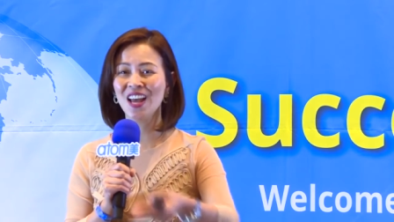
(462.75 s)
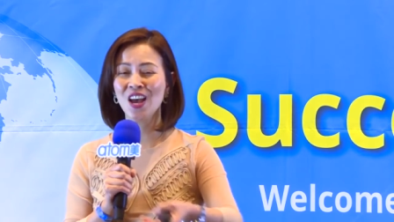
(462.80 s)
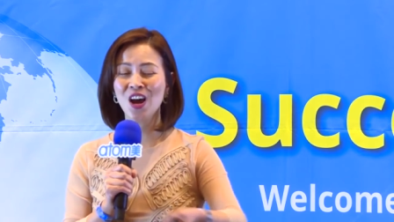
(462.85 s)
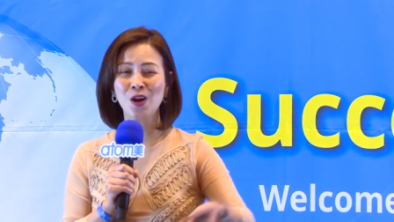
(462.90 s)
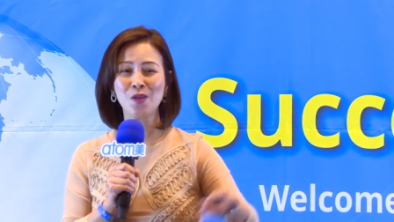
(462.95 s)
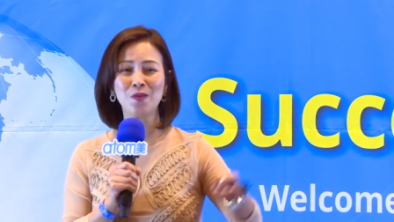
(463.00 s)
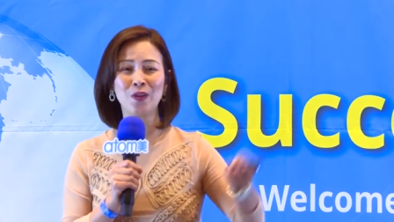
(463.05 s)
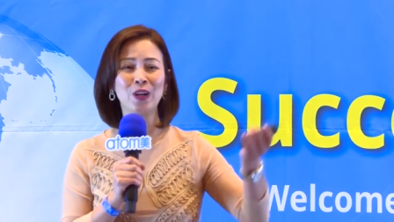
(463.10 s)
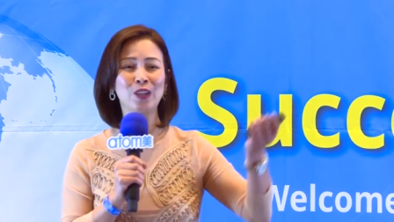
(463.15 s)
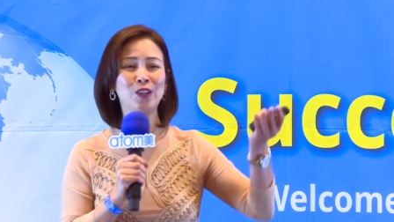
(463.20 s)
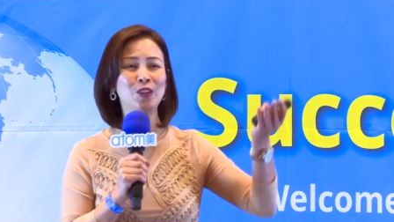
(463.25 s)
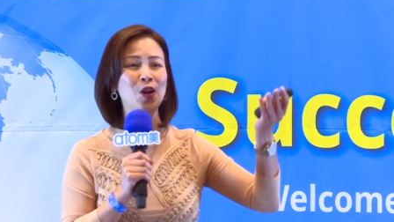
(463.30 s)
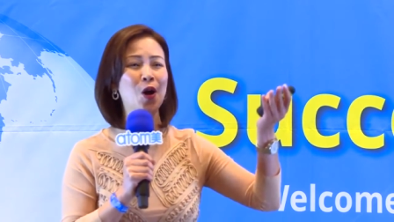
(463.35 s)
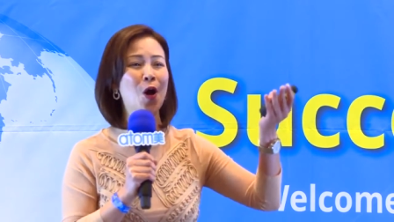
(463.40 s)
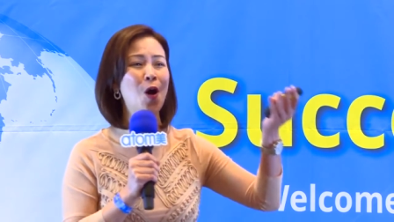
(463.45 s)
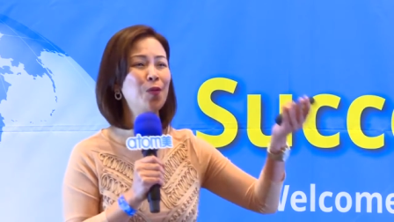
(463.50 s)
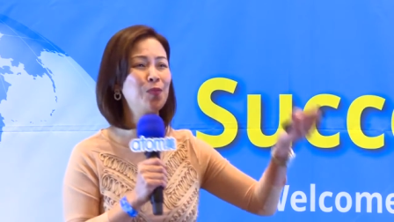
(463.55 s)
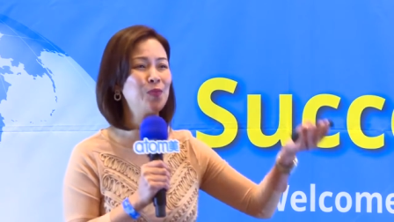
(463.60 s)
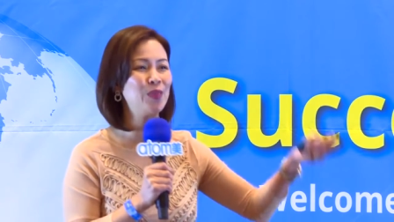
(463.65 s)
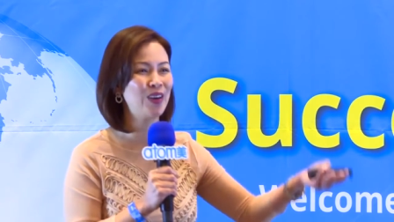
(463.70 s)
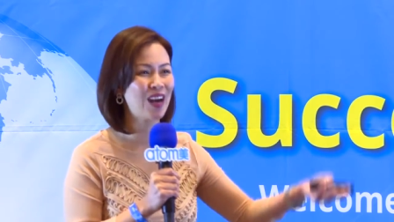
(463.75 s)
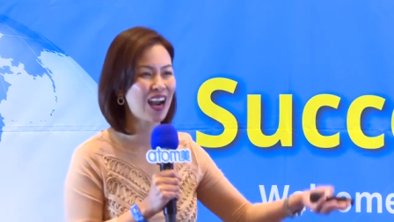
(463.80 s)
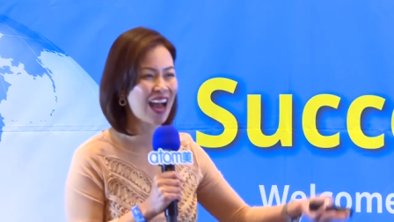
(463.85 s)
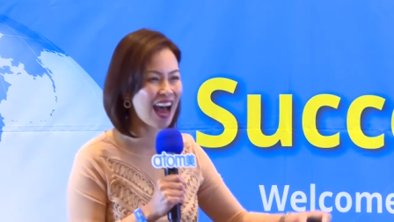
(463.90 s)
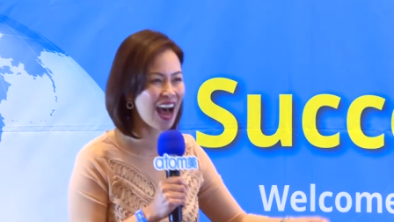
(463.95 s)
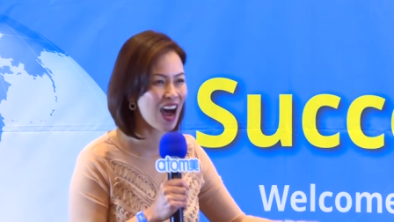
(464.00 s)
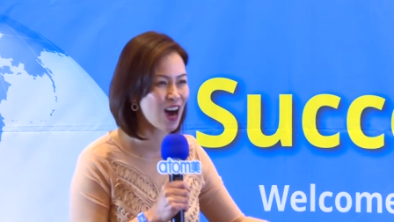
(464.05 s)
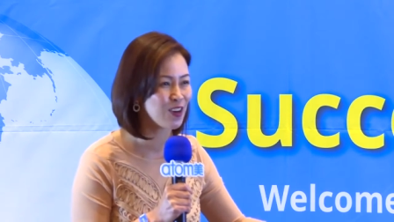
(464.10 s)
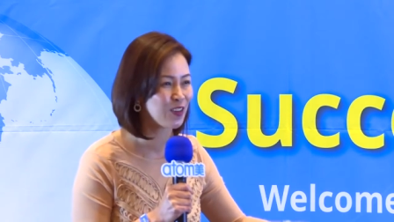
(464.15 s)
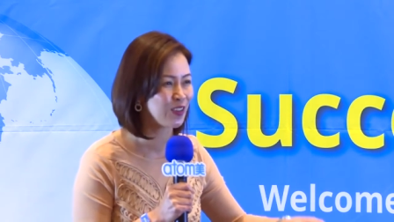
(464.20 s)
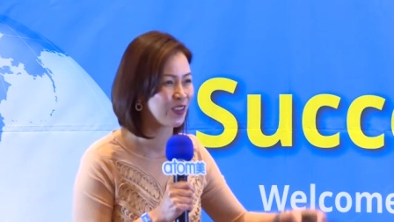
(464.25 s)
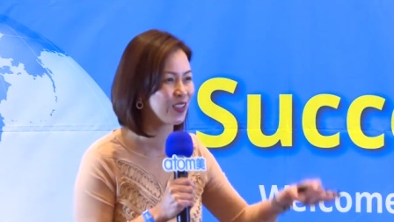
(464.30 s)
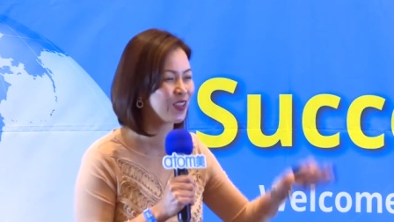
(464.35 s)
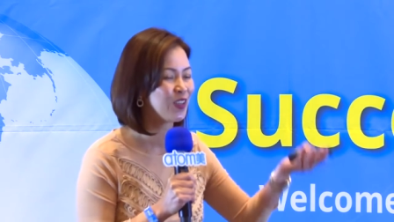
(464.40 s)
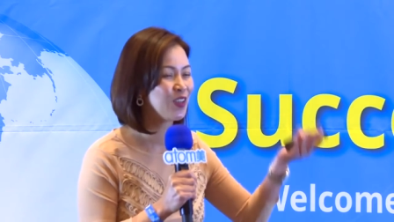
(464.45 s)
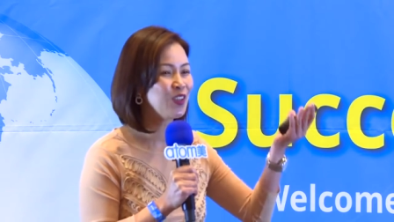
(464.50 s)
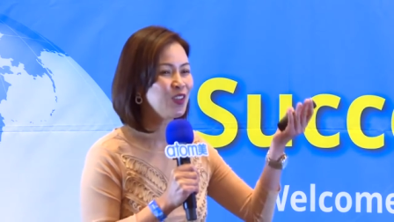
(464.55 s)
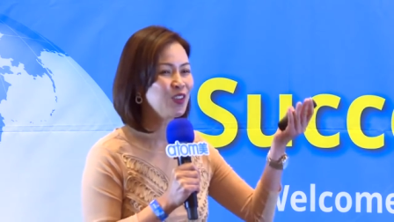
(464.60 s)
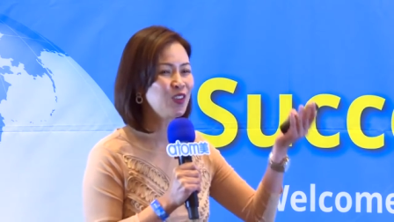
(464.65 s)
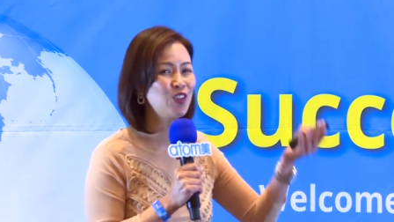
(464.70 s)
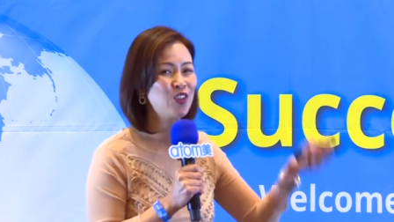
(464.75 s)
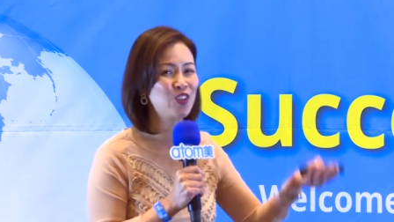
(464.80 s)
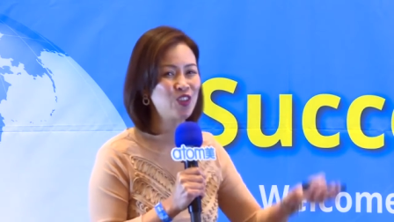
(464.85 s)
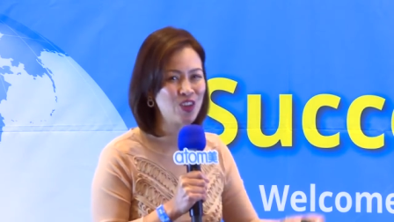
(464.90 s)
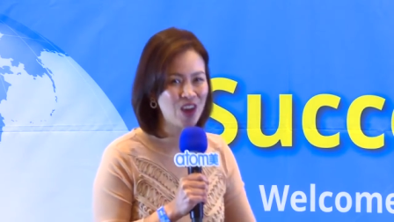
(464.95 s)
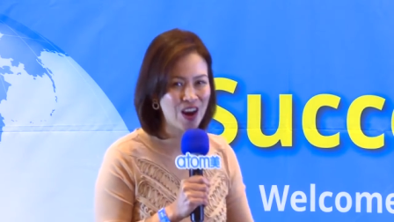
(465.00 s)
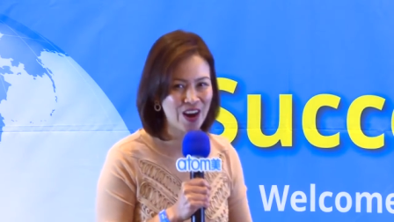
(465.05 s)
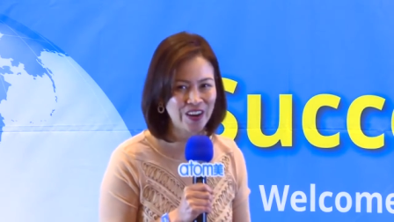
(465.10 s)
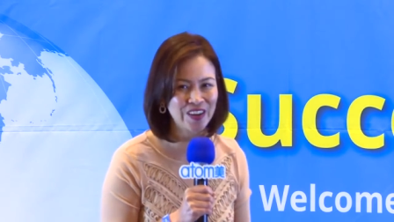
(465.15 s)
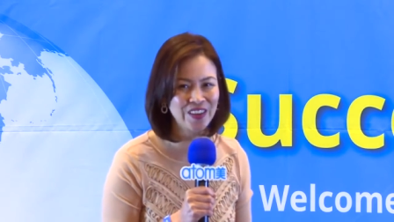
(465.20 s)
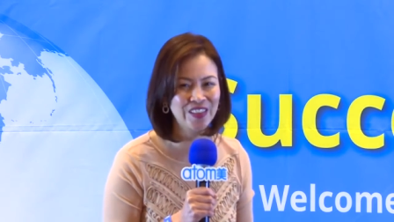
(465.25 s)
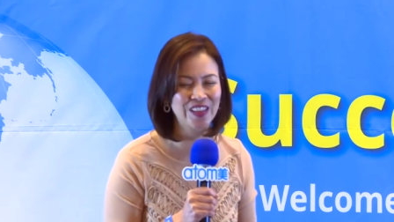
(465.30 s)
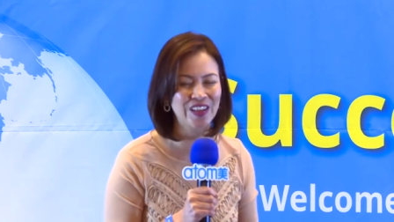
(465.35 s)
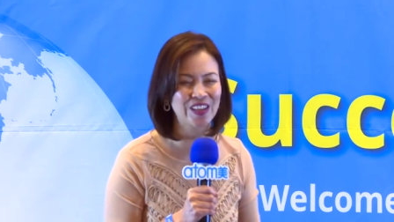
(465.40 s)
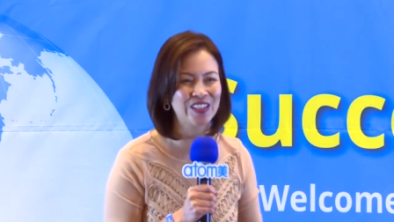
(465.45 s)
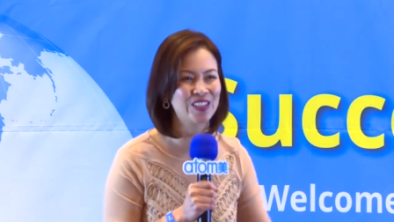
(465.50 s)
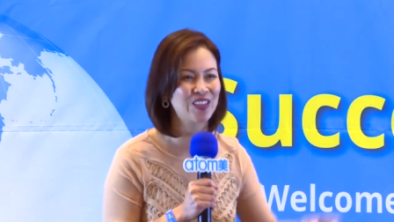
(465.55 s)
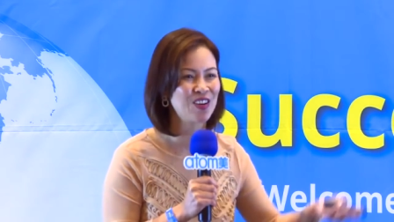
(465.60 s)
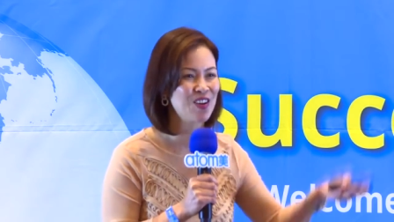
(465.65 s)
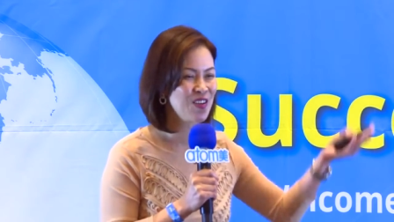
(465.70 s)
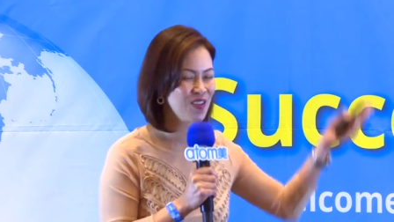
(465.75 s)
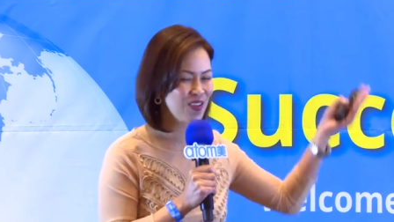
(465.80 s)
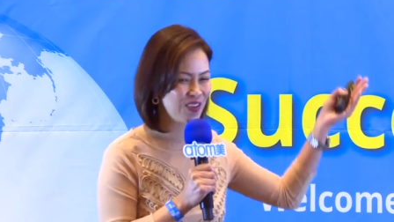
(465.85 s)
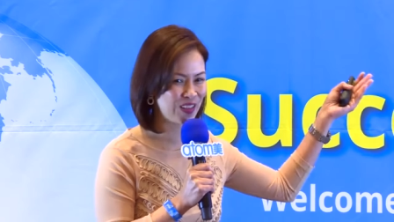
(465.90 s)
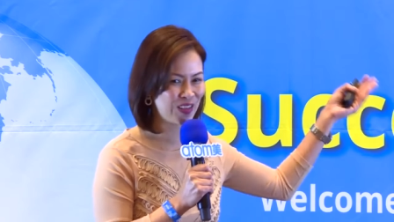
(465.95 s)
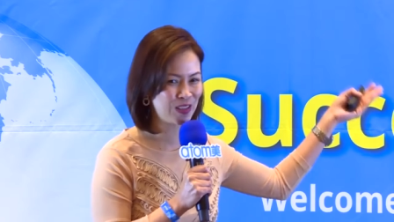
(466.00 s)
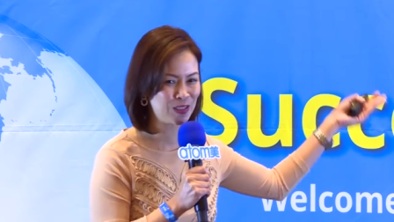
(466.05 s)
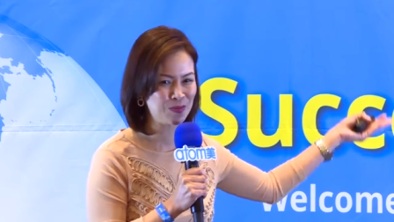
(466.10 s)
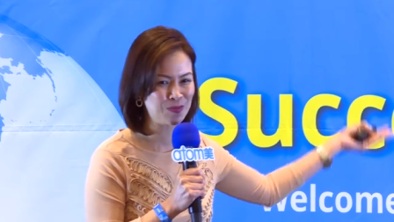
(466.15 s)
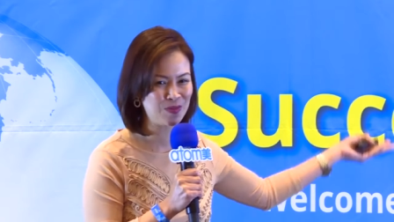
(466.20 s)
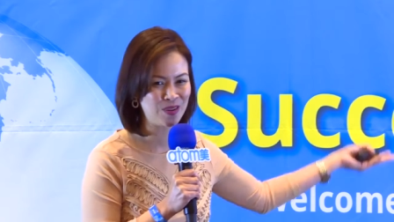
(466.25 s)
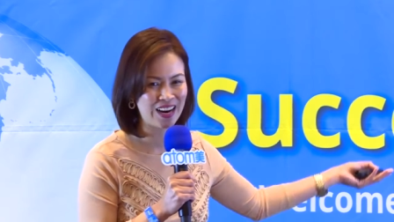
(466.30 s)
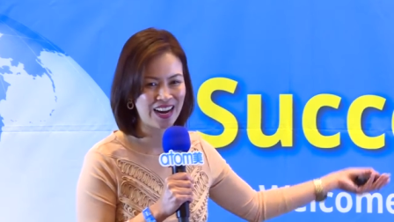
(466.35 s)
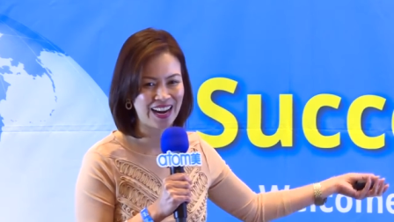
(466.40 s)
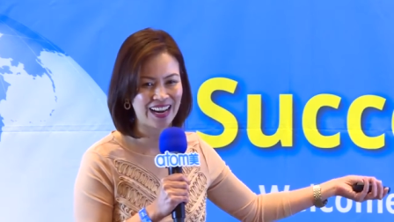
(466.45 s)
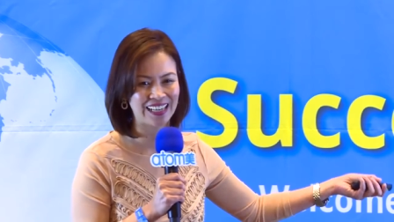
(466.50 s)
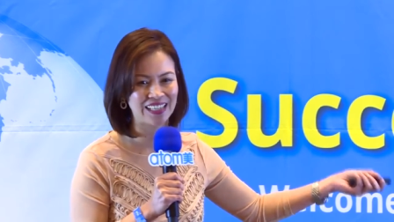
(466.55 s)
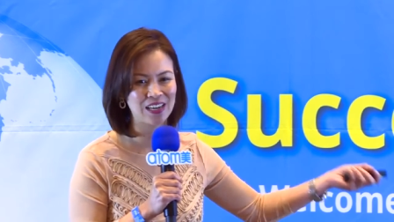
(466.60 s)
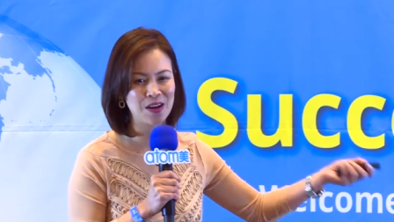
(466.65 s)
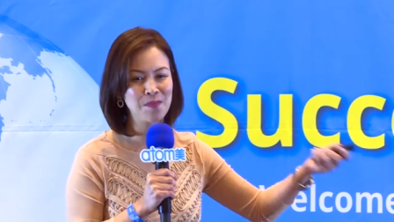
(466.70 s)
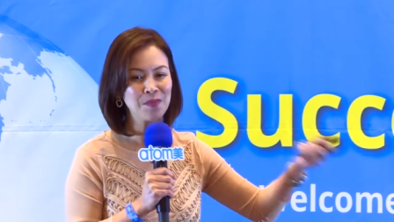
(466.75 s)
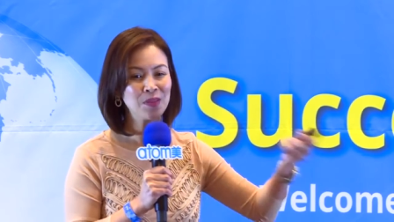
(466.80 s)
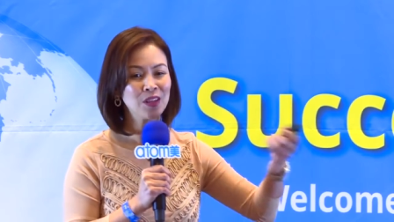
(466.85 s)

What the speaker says: And we're so proud to share this brand.